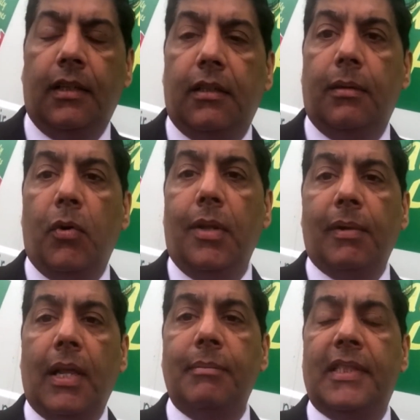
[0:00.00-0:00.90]
Good morning, my
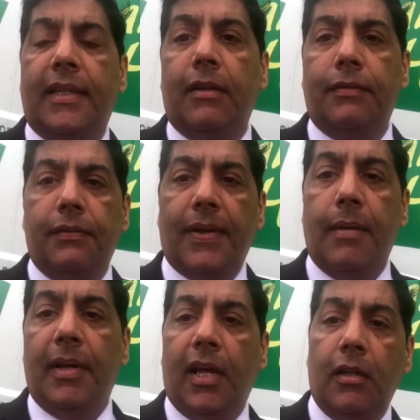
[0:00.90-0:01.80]
name's Sunil from
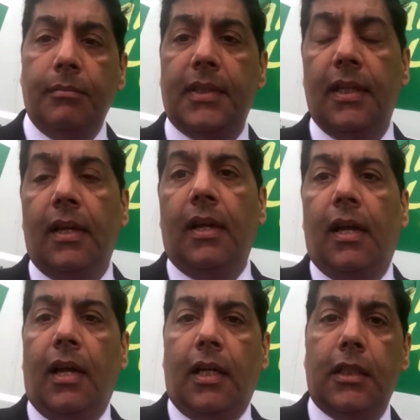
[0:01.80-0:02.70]
Family Homes.
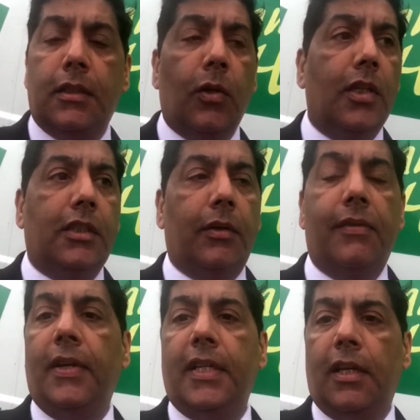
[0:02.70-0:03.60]
I just thought I'd do a
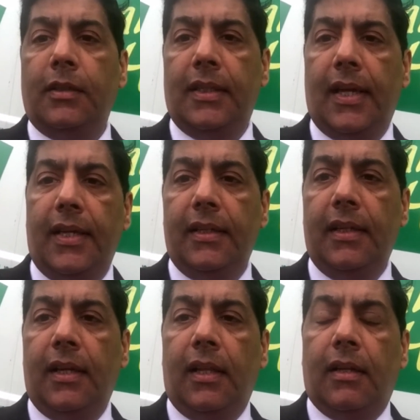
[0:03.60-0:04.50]
video today,
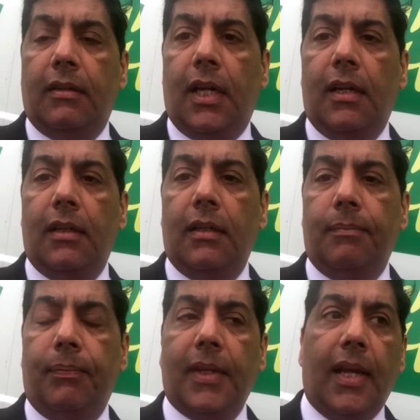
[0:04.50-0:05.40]
a
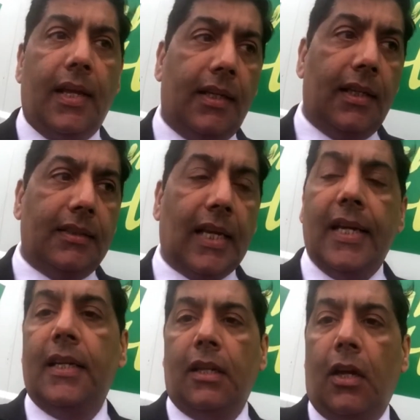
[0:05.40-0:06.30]
day
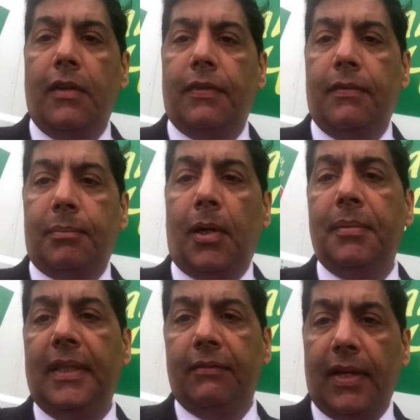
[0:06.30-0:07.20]
in the life of a
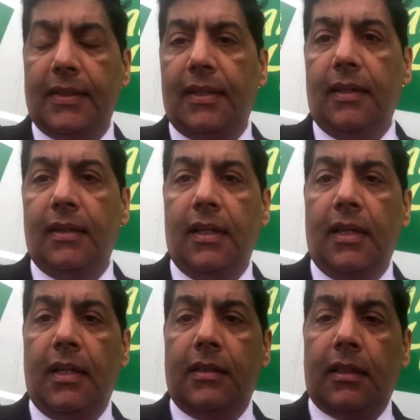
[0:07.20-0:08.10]
property investor.
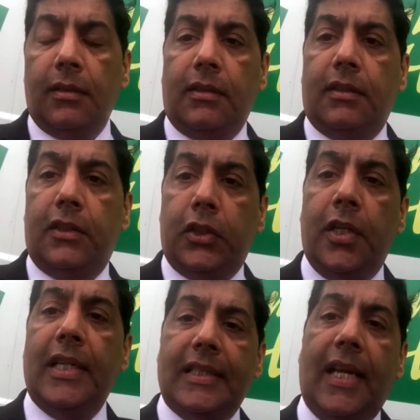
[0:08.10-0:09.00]
So
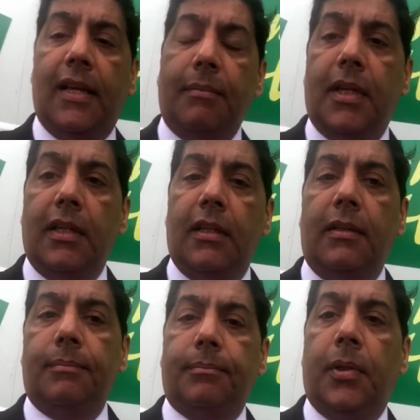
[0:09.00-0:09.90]
during the day, I'm
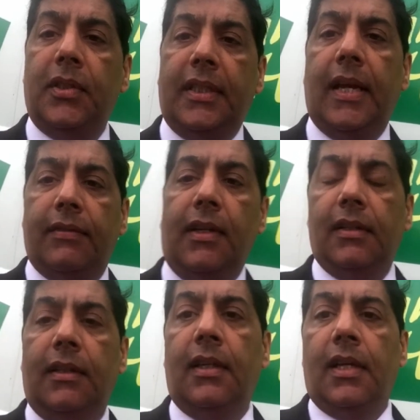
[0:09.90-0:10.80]
gonna put together
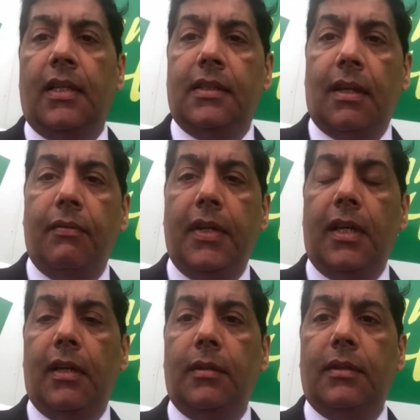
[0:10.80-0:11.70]
some
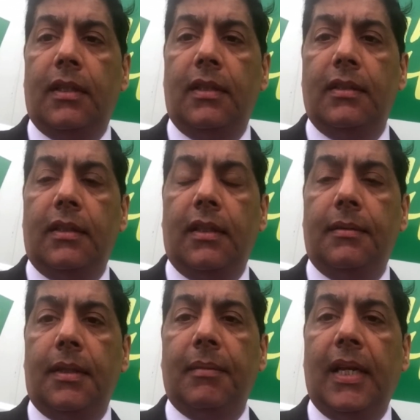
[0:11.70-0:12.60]
videos and
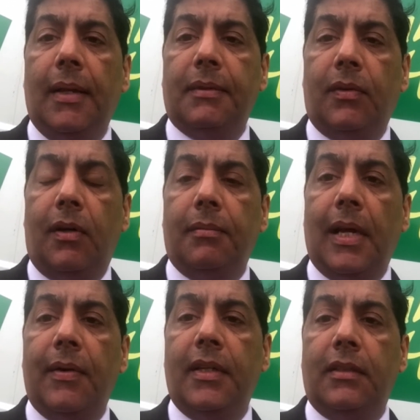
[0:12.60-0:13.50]
some clips where I'm
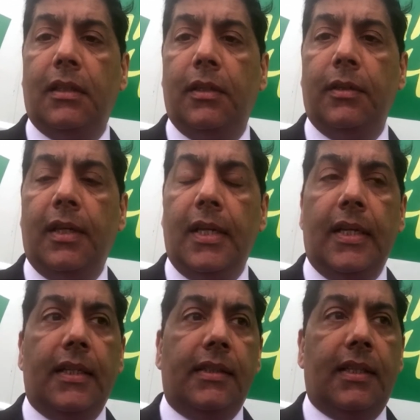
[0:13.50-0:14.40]
going to
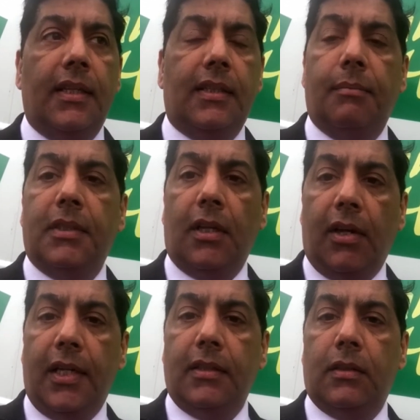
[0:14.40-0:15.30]
see some
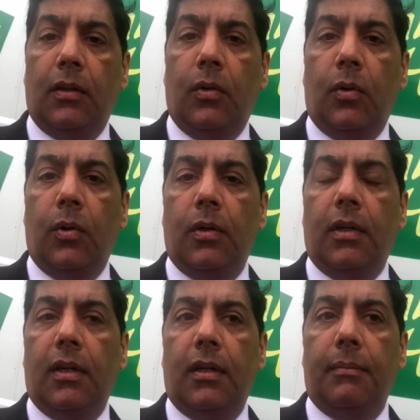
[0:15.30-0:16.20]
sites
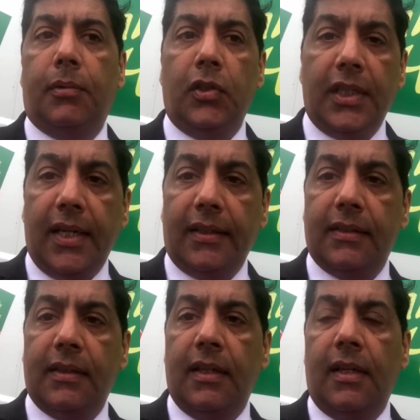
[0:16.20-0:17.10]
or
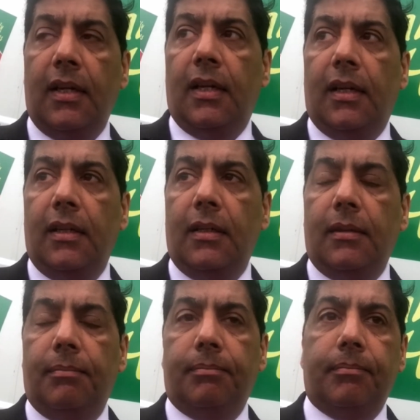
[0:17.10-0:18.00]
projects.
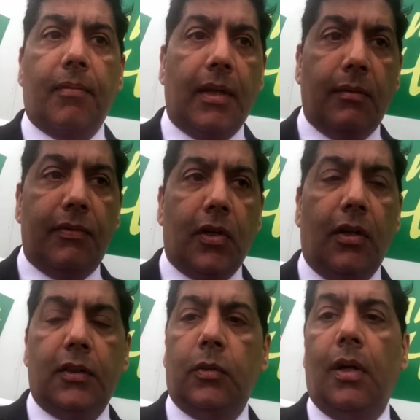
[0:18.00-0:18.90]
We've
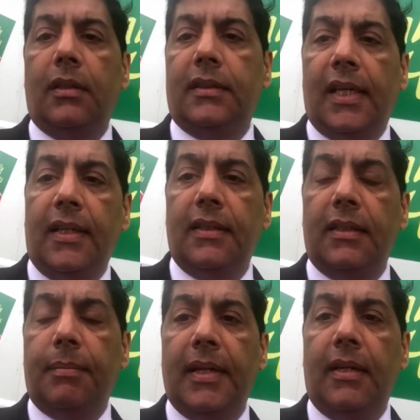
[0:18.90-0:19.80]
got a tenant
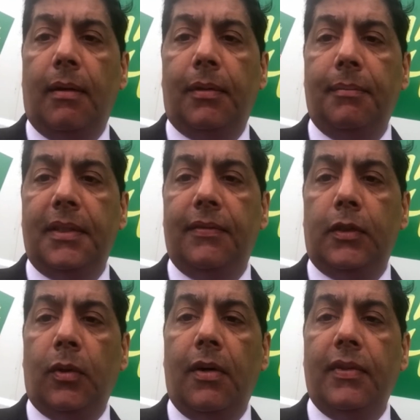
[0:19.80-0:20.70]
that's been in our property for
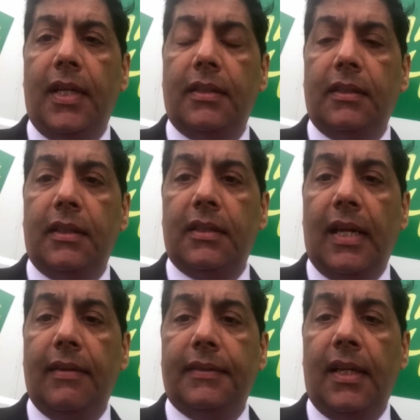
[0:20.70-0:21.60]
12 years that's just
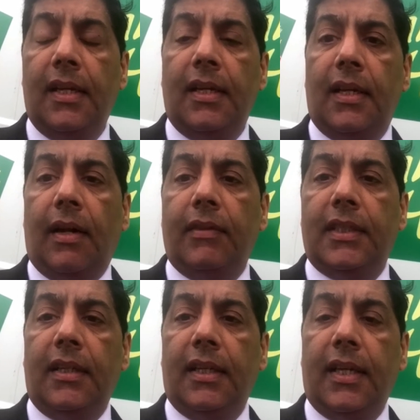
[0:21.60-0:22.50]
left and
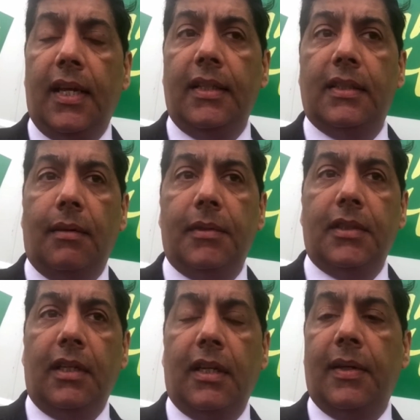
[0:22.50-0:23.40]
returned the keys. So I'm
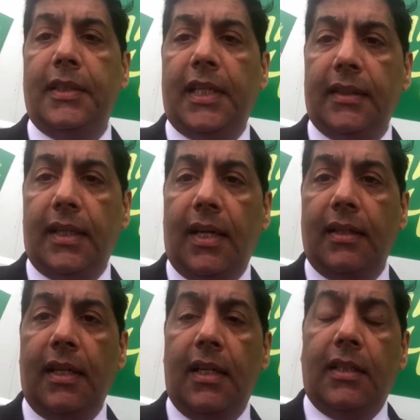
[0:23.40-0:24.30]
just gonna go and check that.
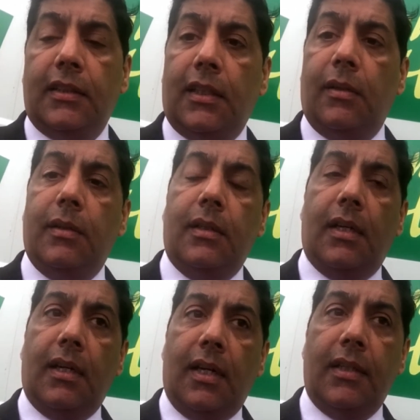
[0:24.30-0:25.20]
So,
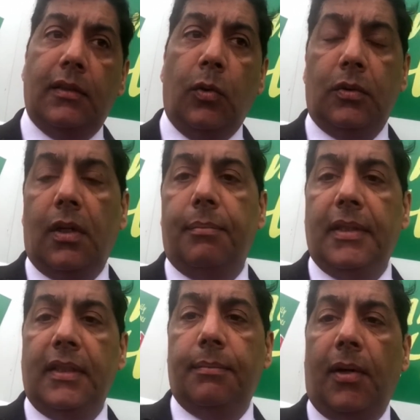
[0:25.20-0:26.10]
and talk to our
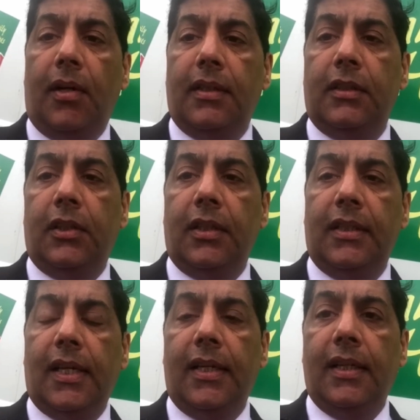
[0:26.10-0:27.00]
business partners during the
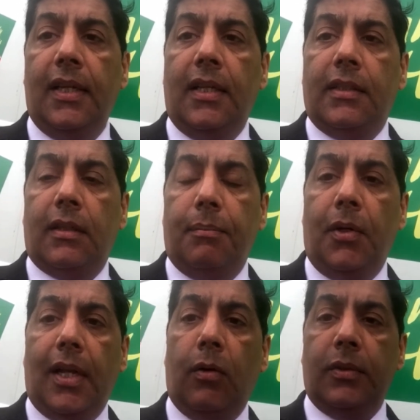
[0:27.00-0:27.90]
day. So I'll
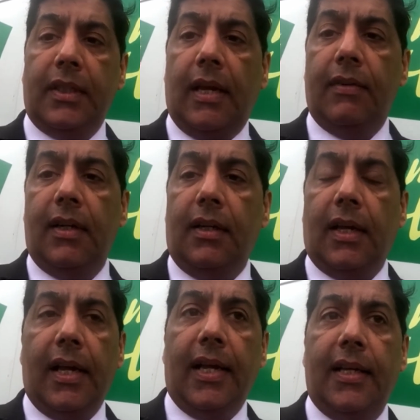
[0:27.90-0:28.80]
put that all together
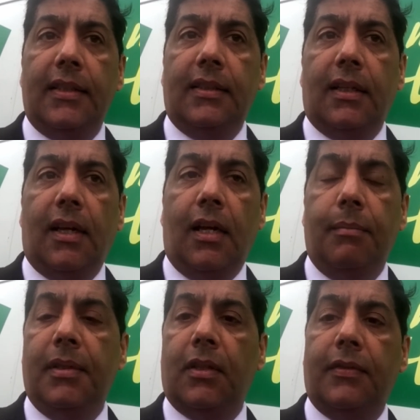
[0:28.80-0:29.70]
and
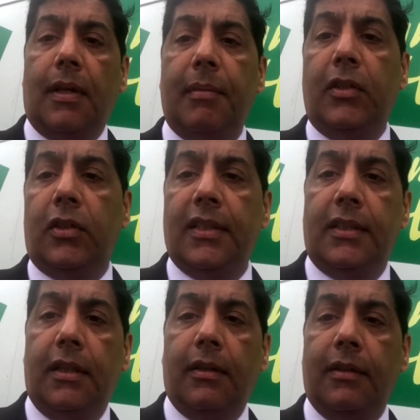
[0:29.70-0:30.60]
hope it's of some interest
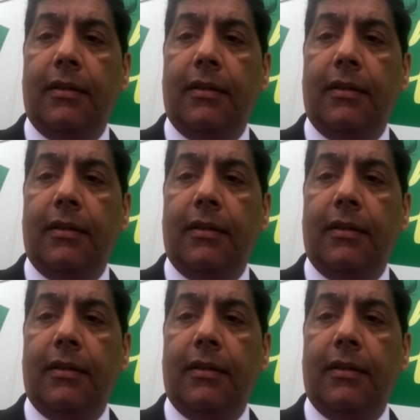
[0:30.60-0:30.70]
to you.